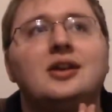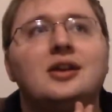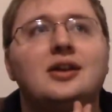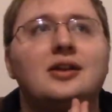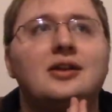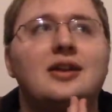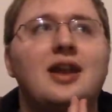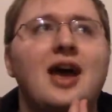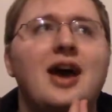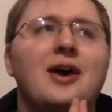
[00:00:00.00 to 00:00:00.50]

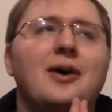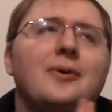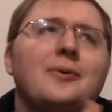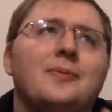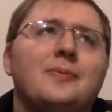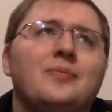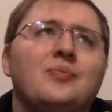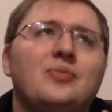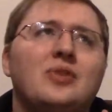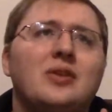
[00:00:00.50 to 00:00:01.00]

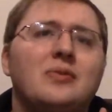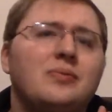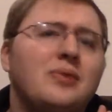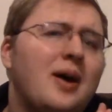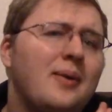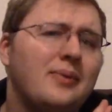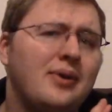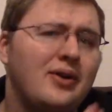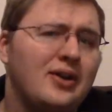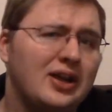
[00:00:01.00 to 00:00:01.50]
Now, you've
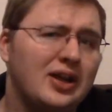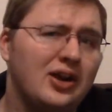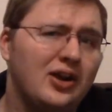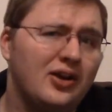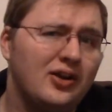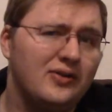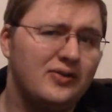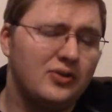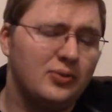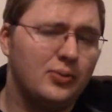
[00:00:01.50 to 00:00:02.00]
probably already heard
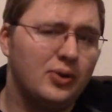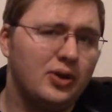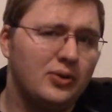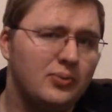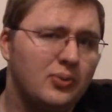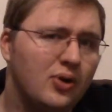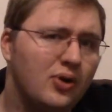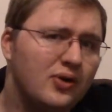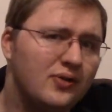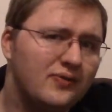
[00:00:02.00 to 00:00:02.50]
of the word
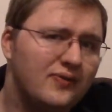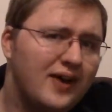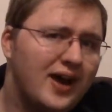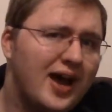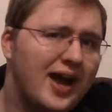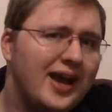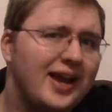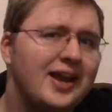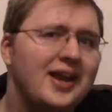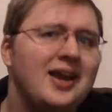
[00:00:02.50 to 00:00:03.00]

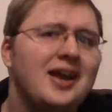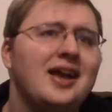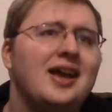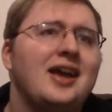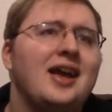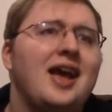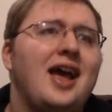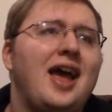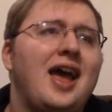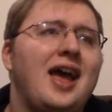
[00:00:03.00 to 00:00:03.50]
mortify,
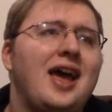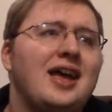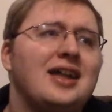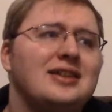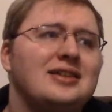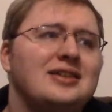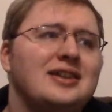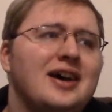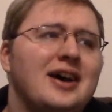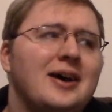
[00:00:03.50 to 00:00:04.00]

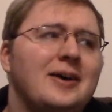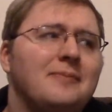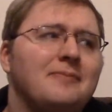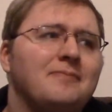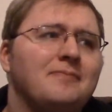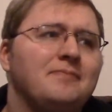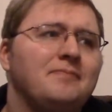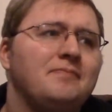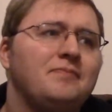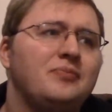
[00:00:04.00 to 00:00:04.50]
and
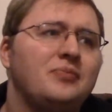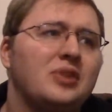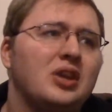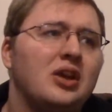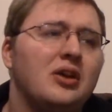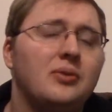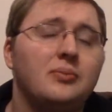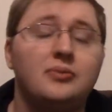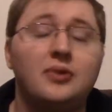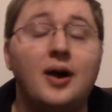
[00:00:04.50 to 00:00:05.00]

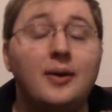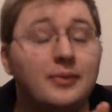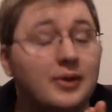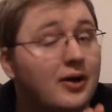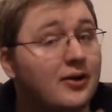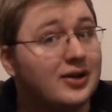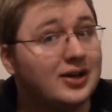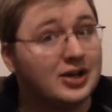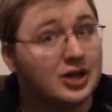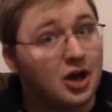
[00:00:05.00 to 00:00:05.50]
you probably
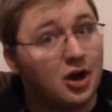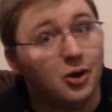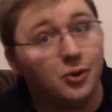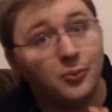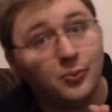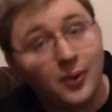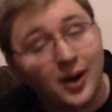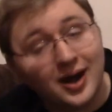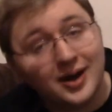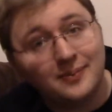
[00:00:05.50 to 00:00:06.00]
already know
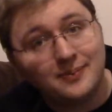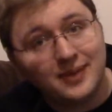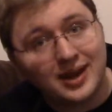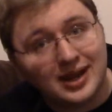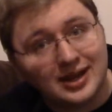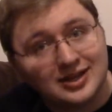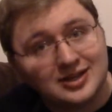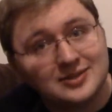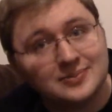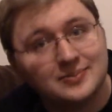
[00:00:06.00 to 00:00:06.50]
what it
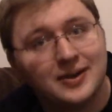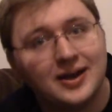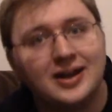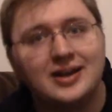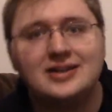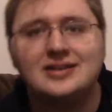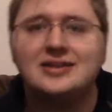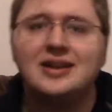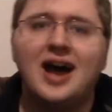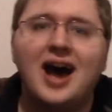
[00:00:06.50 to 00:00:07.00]
means,
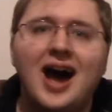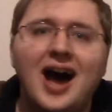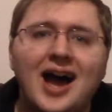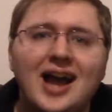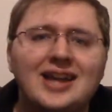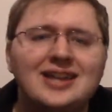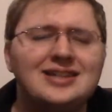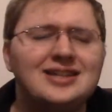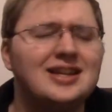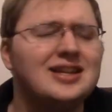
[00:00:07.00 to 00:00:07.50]
but
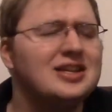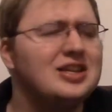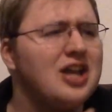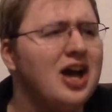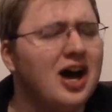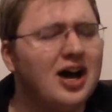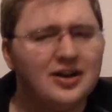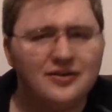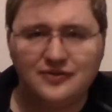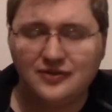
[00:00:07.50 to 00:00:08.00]
I did
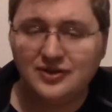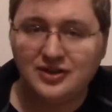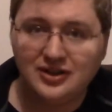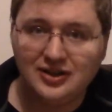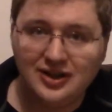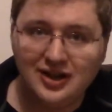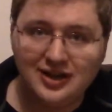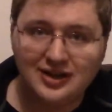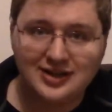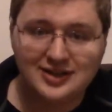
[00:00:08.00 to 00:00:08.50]
not for the
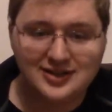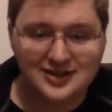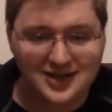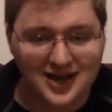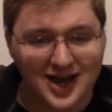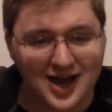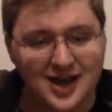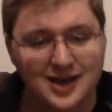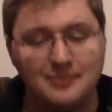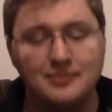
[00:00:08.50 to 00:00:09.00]
longest
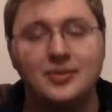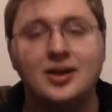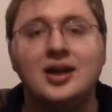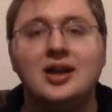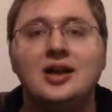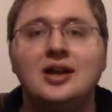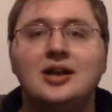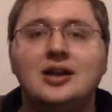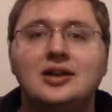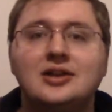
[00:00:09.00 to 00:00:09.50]
time.
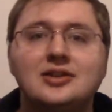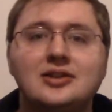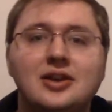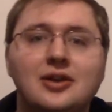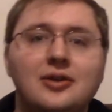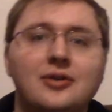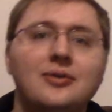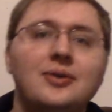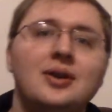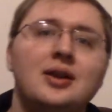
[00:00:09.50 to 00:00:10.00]

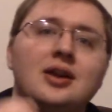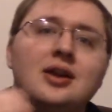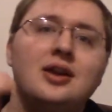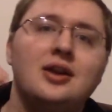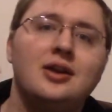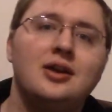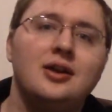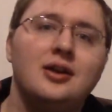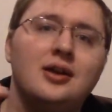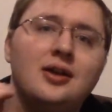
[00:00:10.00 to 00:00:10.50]
So,
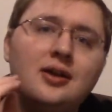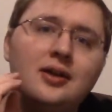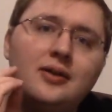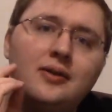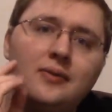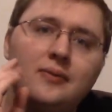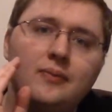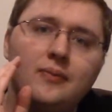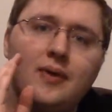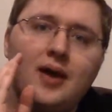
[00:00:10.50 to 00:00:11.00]

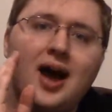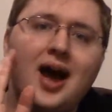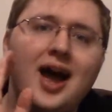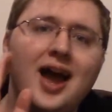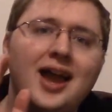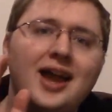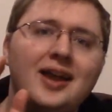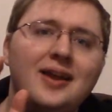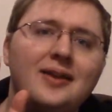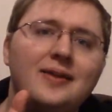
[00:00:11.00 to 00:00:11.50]

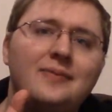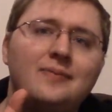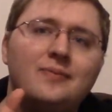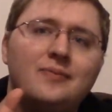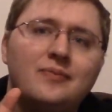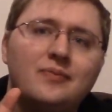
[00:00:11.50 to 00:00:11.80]
the